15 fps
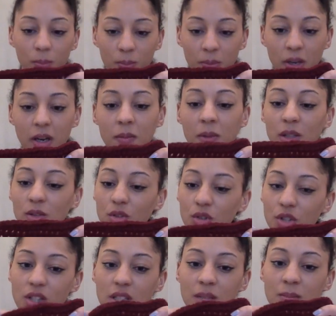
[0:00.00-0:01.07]
But I'm going to
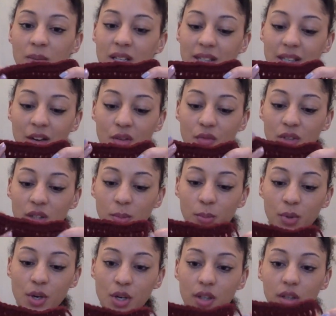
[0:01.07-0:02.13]
trust in myself and the
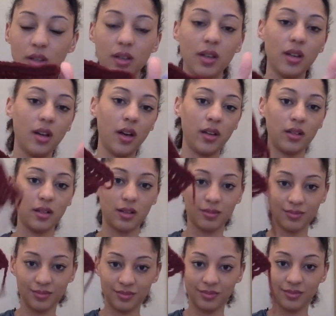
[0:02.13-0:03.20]
book and
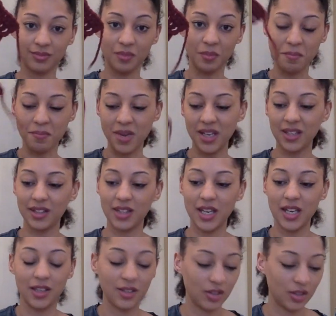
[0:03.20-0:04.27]
make
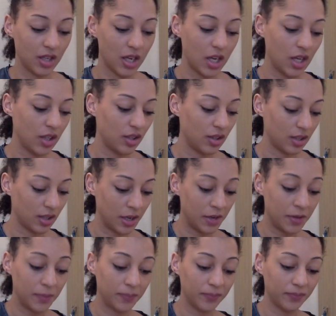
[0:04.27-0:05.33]
this.
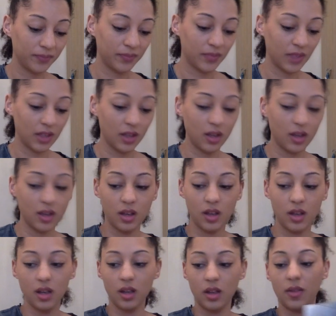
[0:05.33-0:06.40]
So
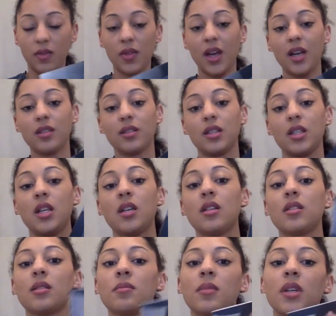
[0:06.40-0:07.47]
that
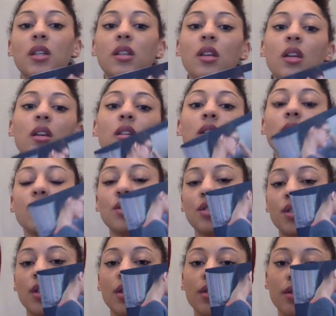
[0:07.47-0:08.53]
is my Geek
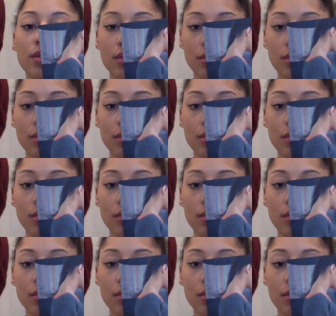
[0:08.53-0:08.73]
Chic